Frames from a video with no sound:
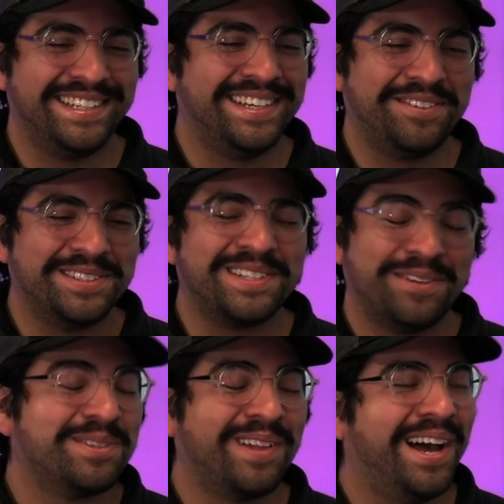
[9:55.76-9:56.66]
It
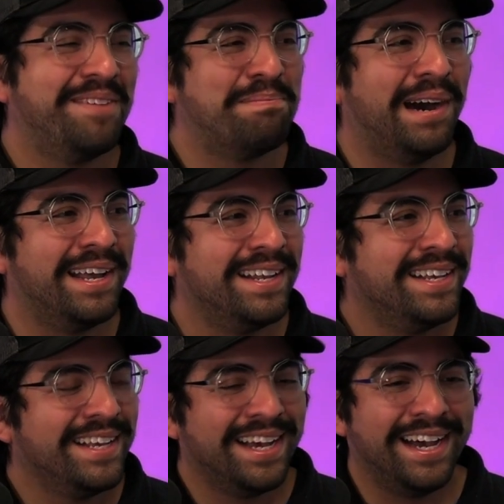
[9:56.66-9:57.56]
was a lot, but
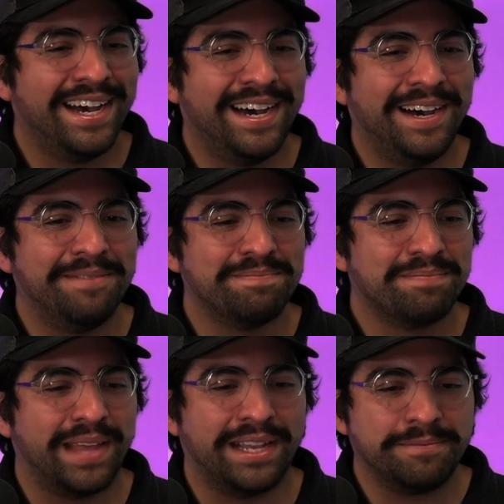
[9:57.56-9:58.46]

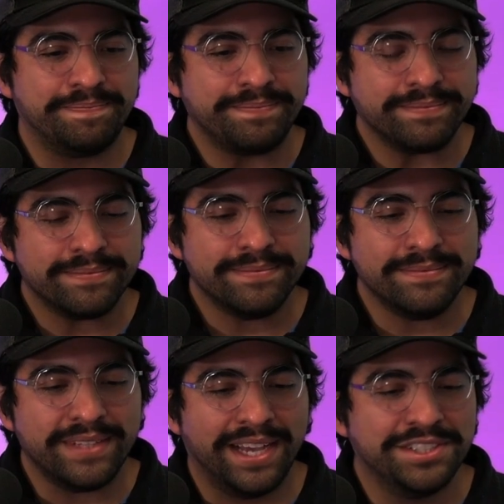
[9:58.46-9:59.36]
like
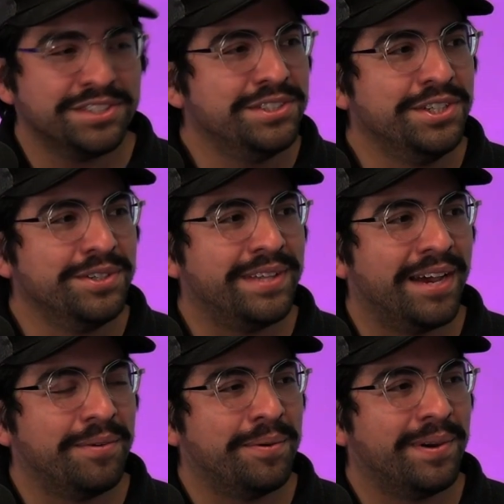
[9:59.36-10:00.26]
I just knew
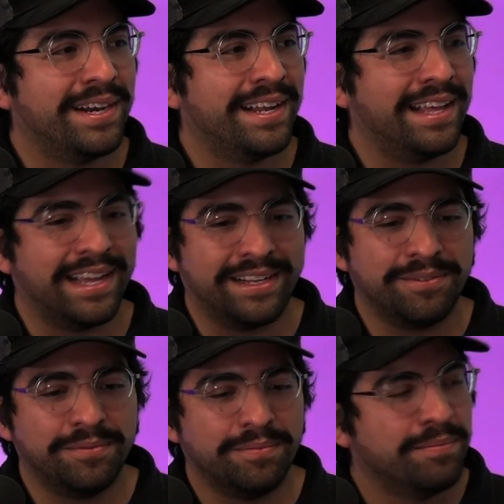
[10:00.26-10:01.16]
that we wanted to like
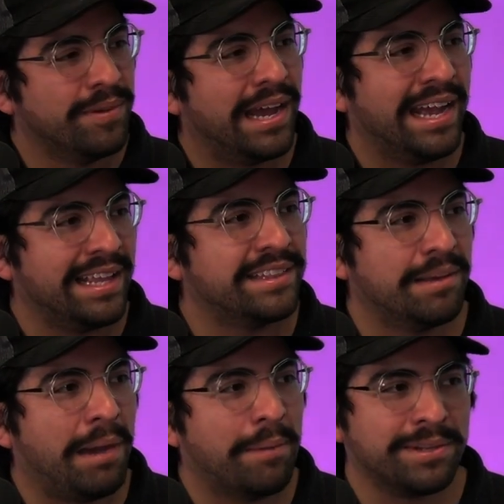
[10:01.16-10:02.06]
highlight
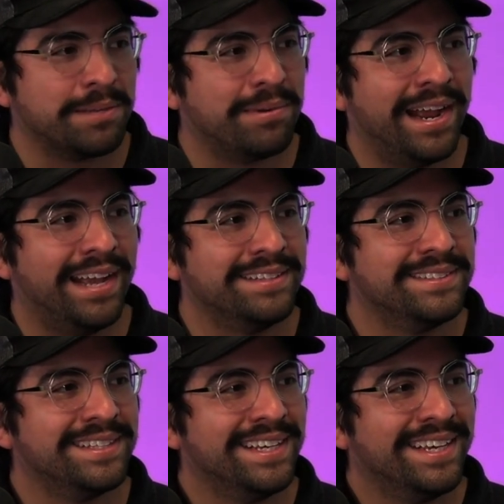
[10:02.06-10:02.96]
the popular brands